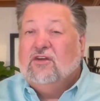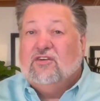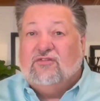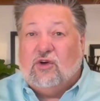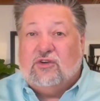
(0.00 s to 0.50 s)

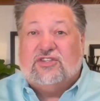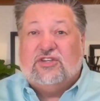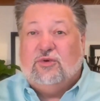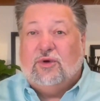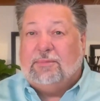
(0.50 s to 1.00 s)
folks
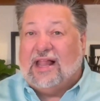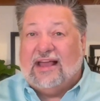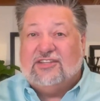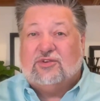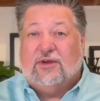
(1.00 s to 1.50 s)
who
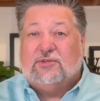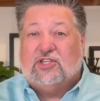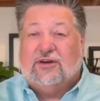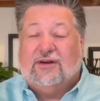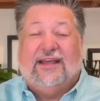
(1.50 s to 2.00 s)
apply
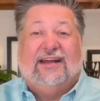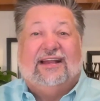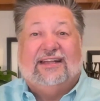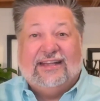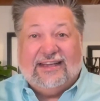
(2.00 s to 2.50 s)
scripture in a
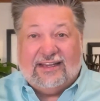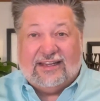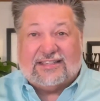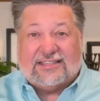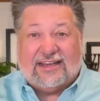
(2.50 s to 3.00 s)

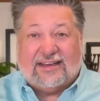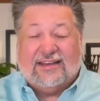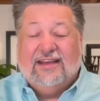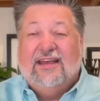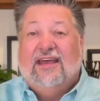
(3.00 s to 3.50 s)
legalistic
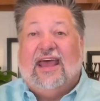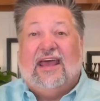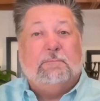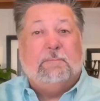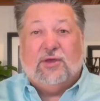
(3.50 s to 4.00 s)

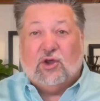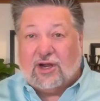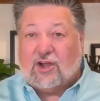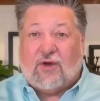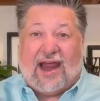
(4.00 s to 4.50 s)
and
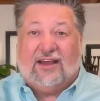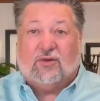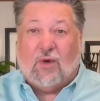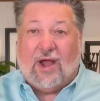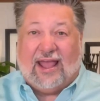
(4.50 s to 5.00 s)

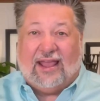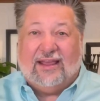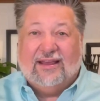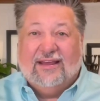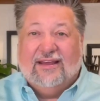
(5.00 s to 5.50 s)
bureaucratic
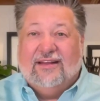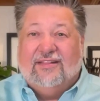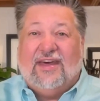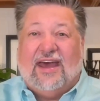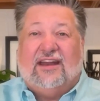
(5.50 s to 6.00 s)
way
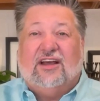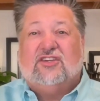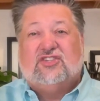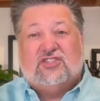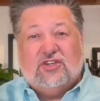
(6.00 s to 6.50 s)
that
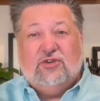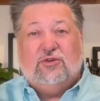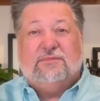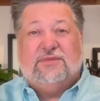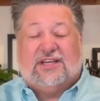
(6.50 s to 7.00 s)

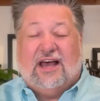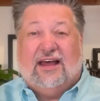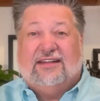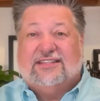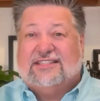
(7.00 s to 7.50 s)
assumes
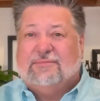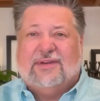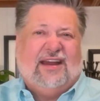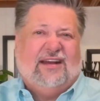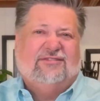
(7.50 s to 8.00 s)
God is some
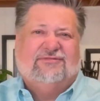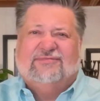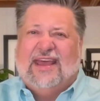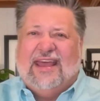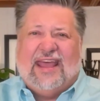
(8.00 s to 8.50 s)
kind of
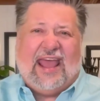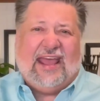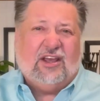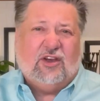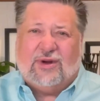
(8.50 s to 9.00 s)

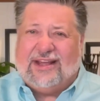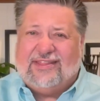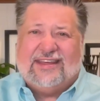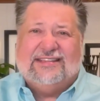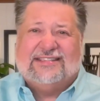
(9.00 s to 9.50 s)
angry,
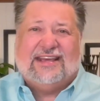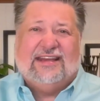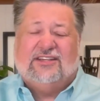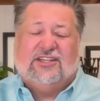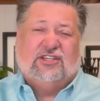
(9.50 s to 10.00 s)

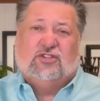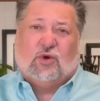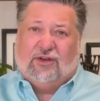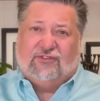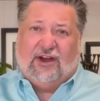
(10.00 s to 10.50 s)
thin-skinned
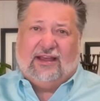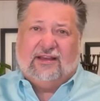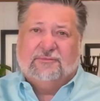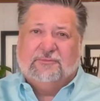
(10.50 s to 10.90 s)
control freak.